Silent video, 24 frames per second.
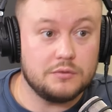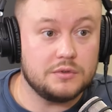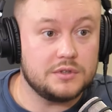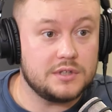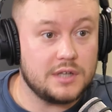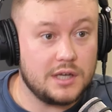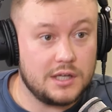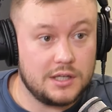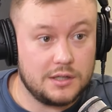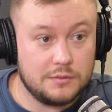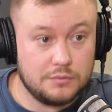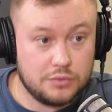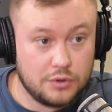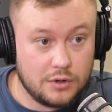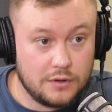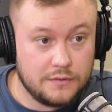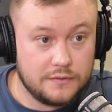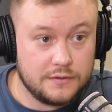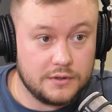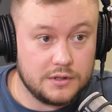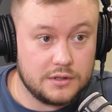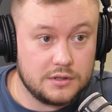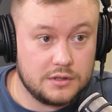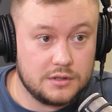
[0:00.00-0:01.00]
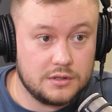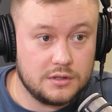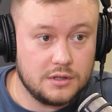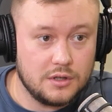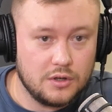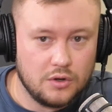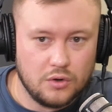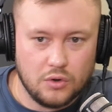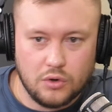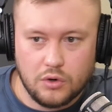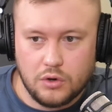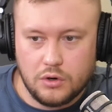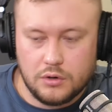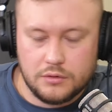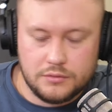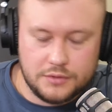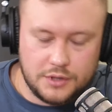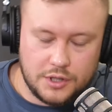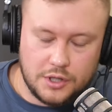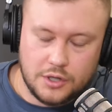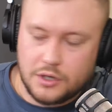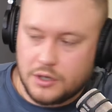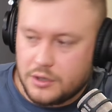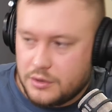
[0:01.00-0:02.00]
retaining profits, or,
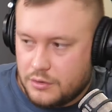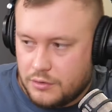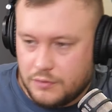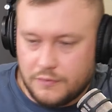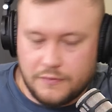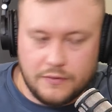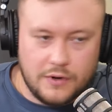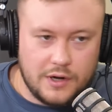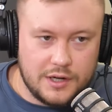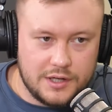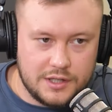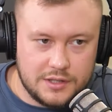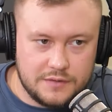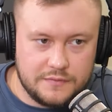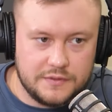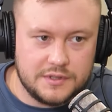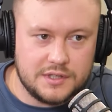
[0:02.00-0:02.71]
you know, go through finance